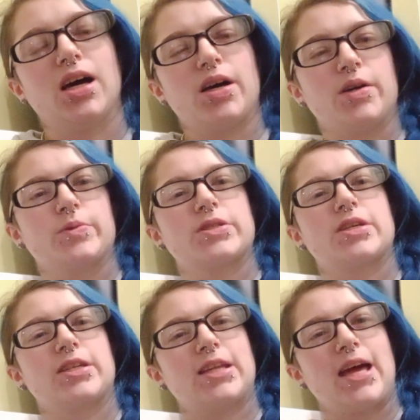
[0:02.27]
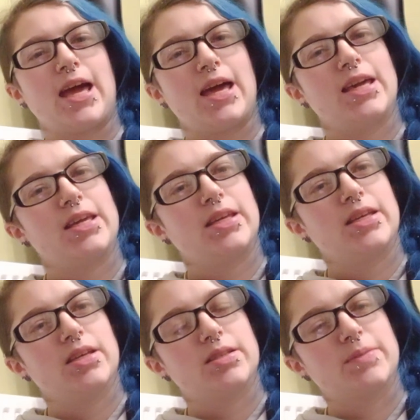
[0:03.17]
I was on
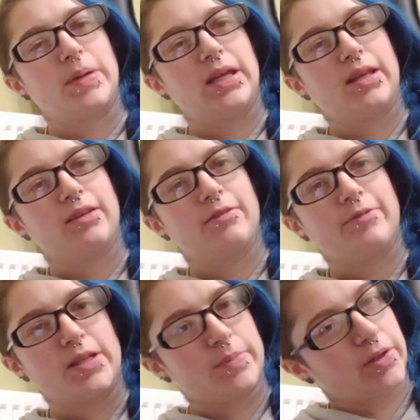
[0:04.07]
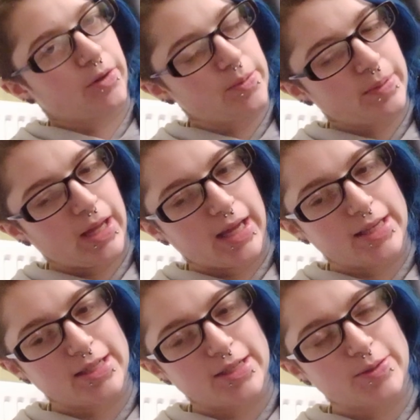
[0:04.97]
a spinning Facebook group
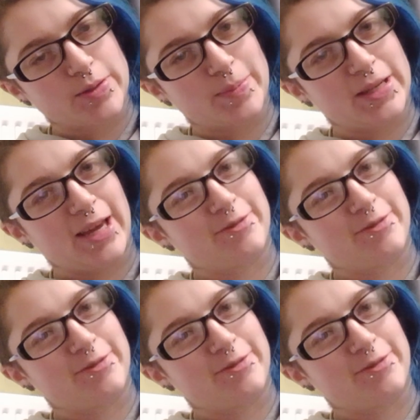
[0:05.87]
and I saw somebody